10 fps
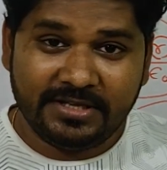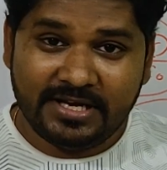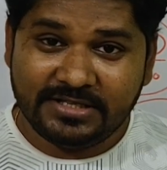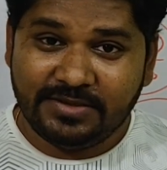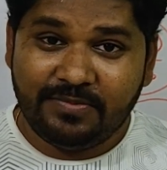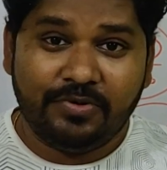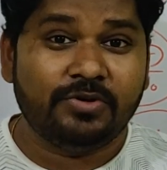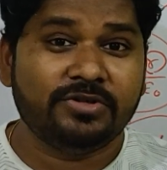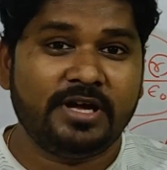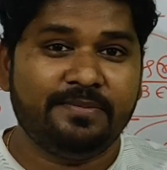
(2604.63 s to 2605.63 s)
that's the
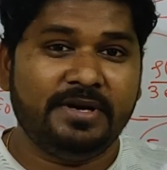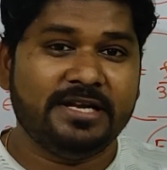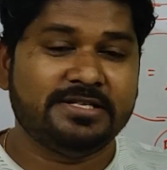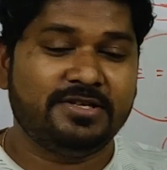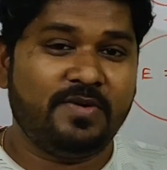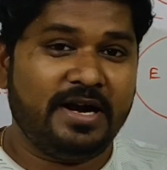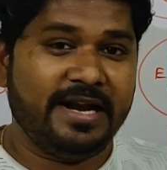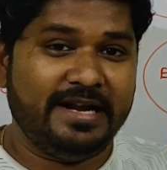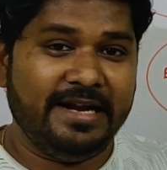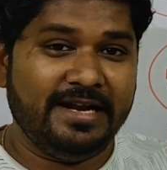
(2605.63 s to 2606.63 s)
4th application
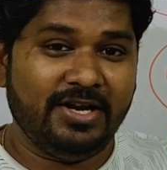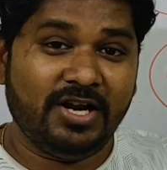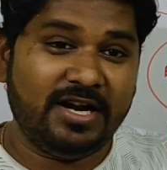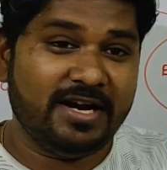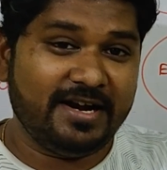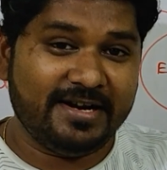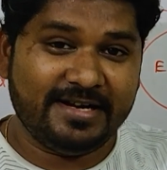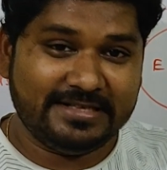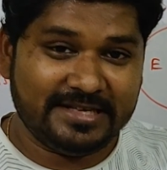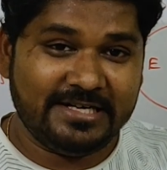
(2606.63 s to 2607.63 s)
what I did,
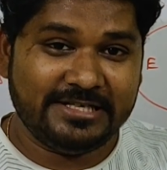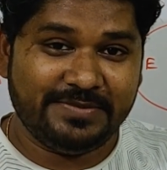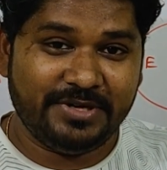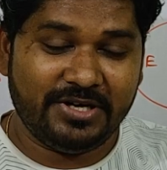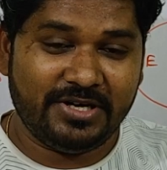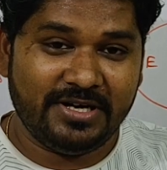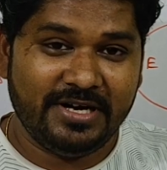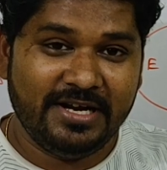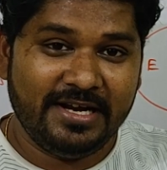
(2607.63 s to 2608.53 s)
non-conducting solid sphere,